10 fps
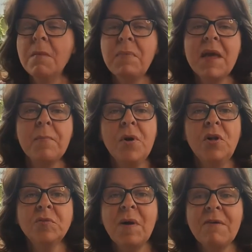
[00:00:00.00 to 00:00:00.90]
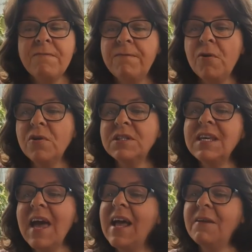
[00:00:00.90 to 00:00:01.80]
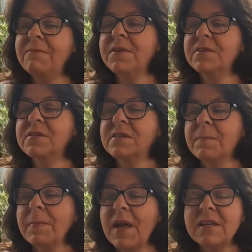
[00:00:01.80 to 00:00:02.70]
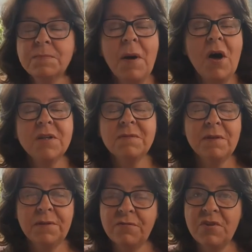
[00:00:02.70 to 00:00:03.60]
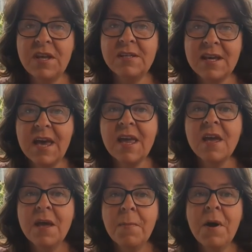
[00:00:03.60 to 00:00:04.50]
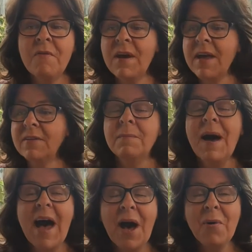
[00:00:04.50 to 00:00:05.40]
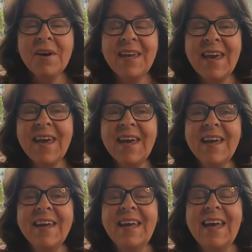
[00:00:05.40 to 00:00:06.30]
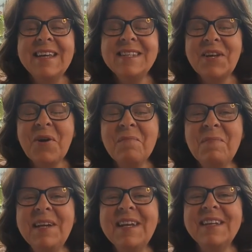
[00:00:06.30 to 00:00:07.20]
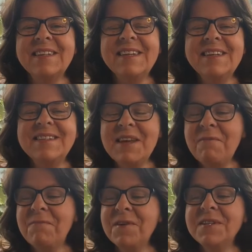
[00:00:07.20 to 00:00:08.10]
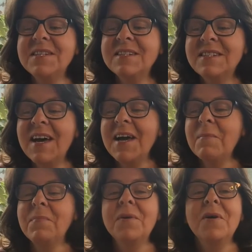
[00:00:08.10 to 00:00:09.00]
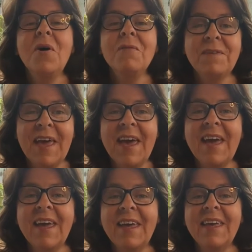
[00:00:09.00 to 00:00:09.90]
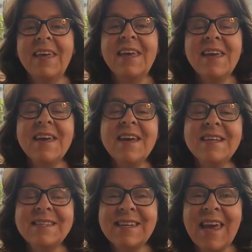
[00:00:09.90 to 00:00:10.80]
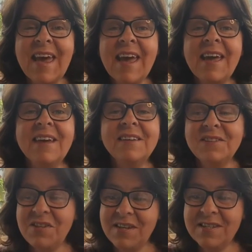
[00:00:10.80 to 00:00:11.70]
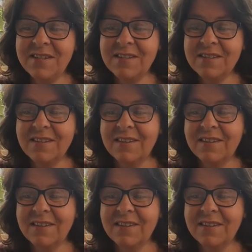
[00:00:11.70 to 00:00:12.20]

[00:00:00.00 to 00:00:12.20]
being pulled by 40 elephants as part of a 3-day parade. But our king is a completely different type of king. He is King Jesus.